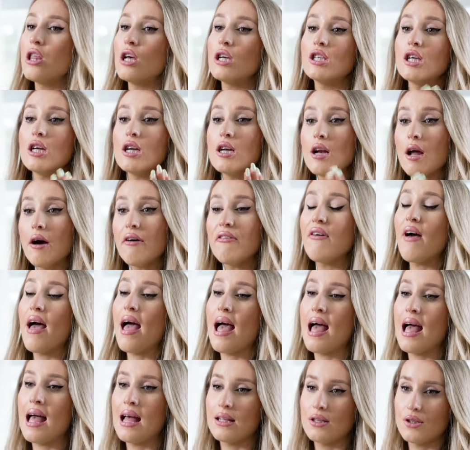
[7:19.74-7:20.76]
there's enough
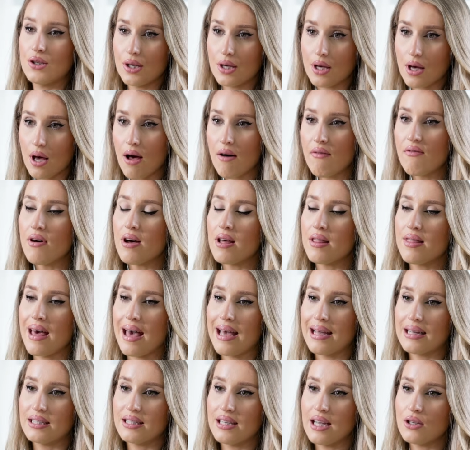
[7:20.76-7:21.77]
hair to cover
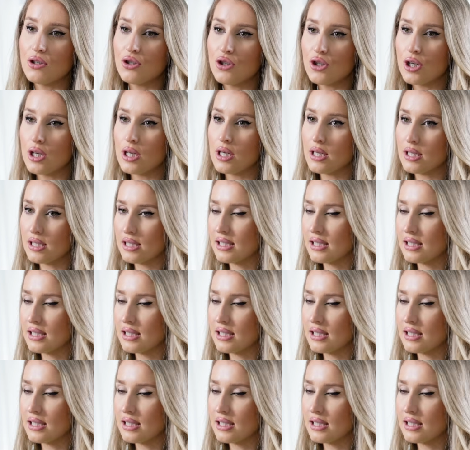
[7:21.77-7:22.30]
that extension